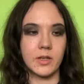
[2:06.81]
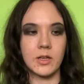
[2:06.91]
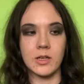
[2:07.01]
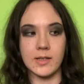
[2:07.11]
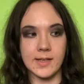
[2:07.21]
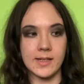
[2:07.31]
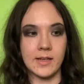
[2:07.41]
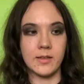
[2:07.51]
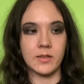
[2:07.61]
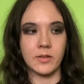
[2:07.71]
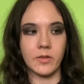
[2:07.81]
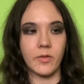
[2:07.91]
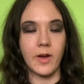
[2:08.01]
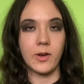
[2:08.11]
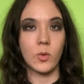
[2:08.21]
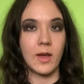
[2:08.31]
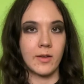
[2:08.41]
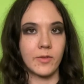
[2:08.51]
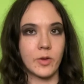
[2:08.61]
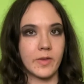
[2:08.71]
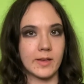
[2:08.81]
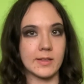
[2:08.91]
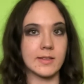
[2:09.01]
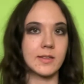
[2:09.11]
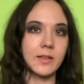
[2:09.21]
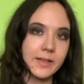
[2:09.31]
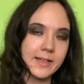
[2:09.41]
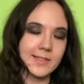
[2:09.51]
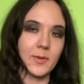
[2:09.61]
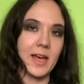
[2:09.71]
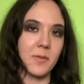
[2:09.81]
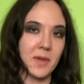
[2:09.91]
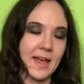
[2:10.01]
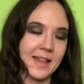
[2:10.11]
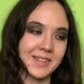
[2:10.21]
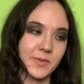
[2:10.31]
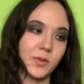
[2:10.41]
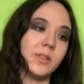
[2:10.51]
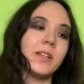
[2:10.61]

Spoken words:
because I did find quite a few things, so I had my hands full.